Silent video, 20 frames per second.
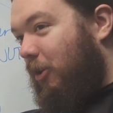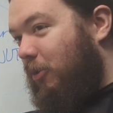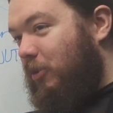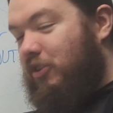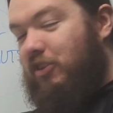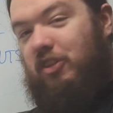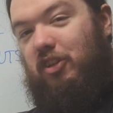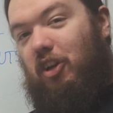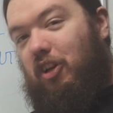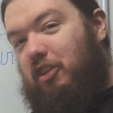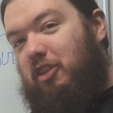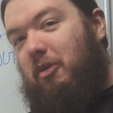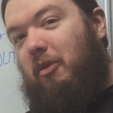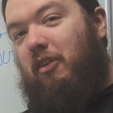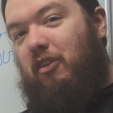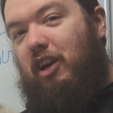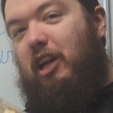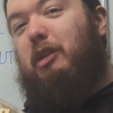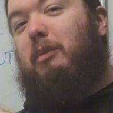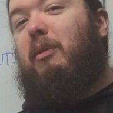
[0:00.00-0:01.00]
which is also
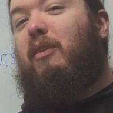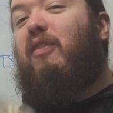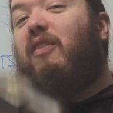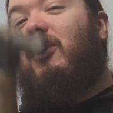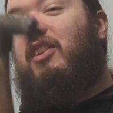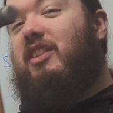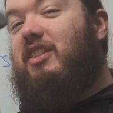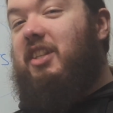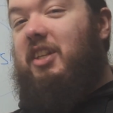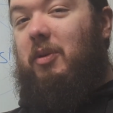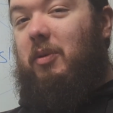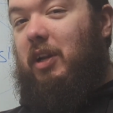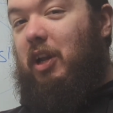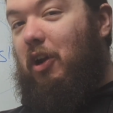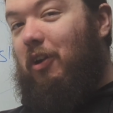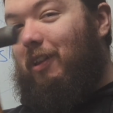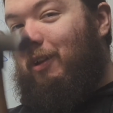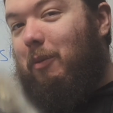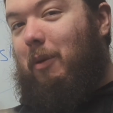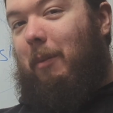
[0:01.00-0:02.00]
incredibly funny to do on
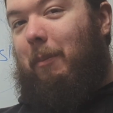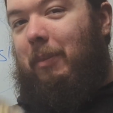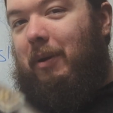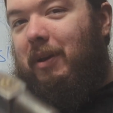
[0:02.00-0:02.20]
only one